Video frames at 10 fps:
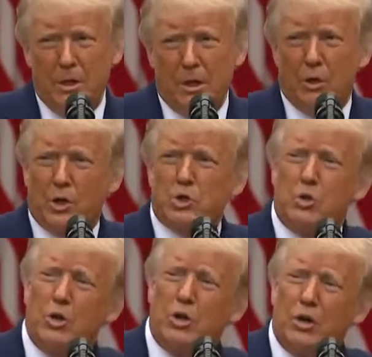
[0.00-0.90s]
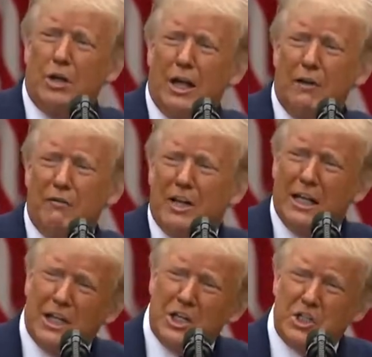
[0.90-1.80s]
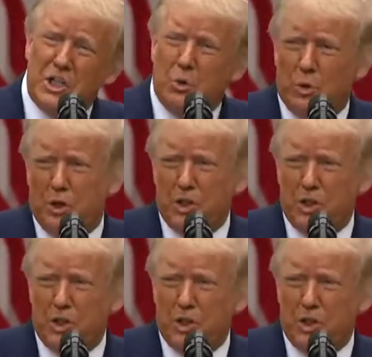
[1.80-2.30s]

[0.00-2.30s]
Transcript: Her extraordinary life and legacy will